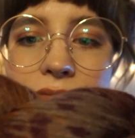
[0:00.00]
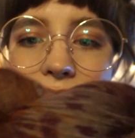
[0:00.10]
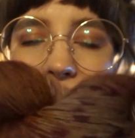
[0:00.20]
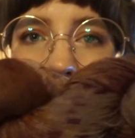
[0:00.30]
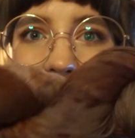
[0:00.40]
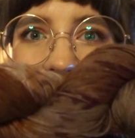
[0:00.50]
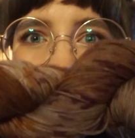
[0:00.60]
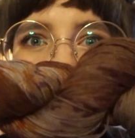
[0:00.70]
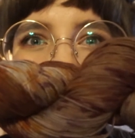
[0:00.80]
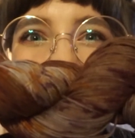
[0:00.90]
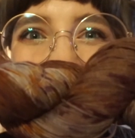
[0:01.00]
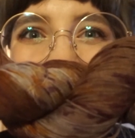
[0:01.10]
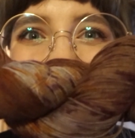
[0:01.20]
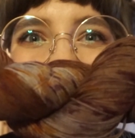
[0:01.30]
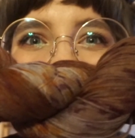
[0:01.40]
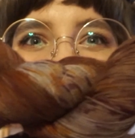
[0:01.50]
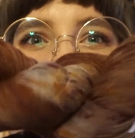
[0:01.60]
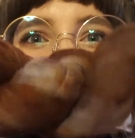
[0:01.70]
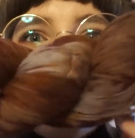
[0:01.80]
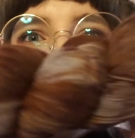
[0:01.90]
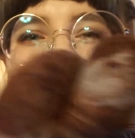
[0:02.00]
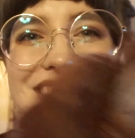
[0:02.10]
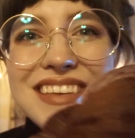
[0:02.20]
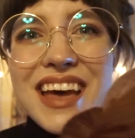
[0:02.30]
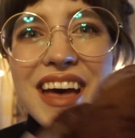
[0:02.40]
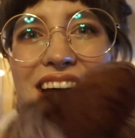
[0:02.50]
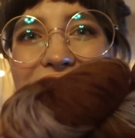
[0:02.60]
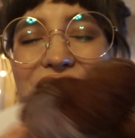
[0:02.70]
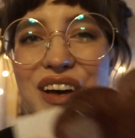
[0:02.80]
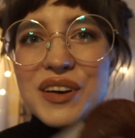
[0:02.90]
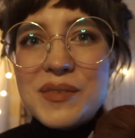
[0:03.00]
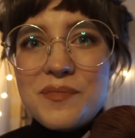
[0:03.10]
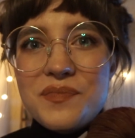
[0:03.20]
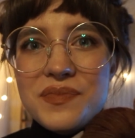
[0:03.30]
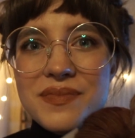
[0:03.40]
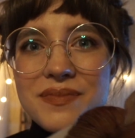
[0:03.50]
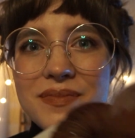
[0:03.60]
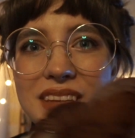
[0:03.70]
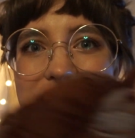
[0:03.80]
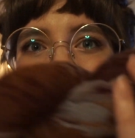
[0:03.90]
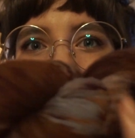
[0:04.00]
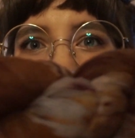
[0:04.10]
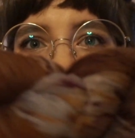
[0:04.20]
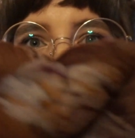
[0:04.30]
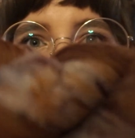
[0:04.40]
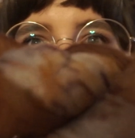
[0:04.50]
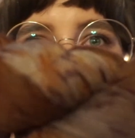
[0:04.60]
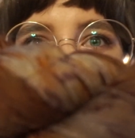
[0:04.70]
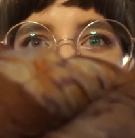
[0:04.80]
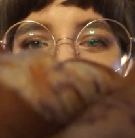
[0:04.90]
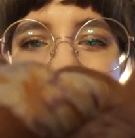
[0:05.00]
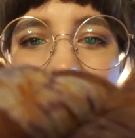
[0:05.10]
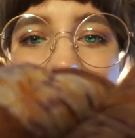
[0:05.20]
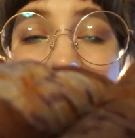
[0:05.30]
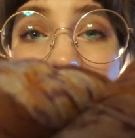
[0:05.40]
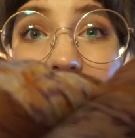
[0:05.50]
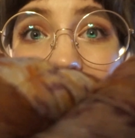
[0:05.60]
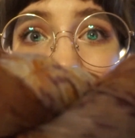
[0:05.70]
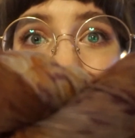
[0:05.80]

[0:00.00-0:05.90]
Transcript: indulge in some indie dyed yarns. So this is a very beautiful yarn. You